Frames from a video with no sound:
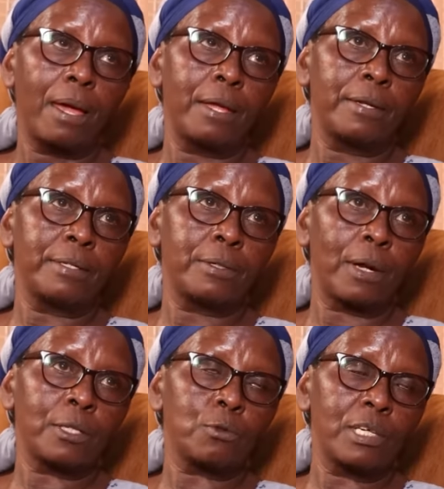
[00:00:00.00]
And
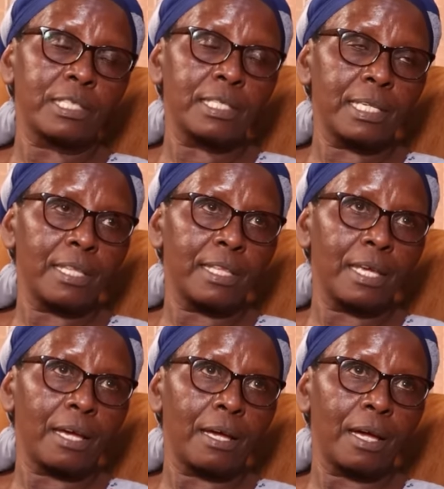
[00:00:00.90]
as we are seated
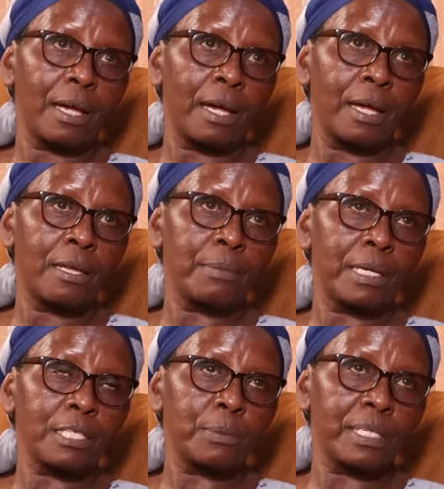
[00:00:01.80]
there, I, my
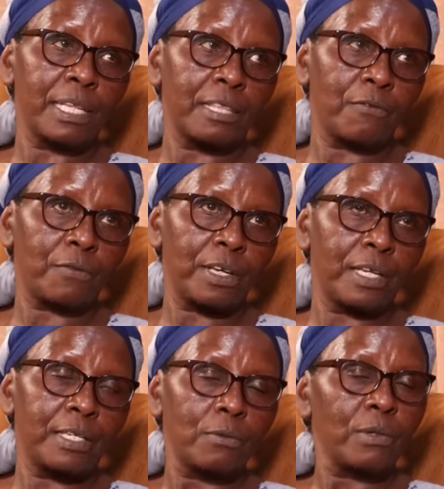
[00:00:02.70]
husband, and the
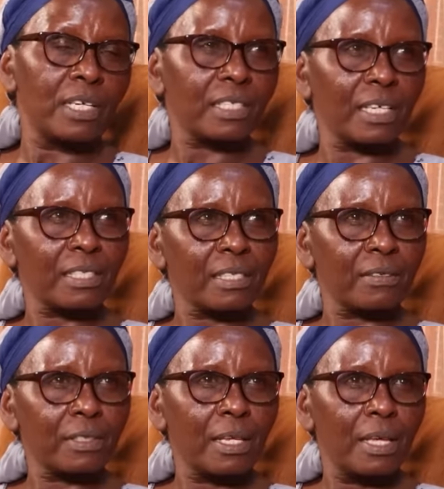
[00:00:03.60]
friend, we asked
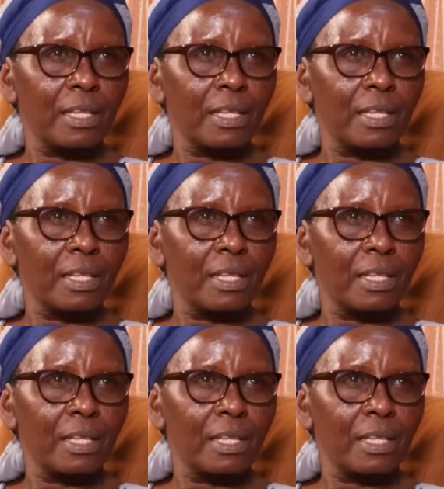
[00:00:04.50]
ourselves,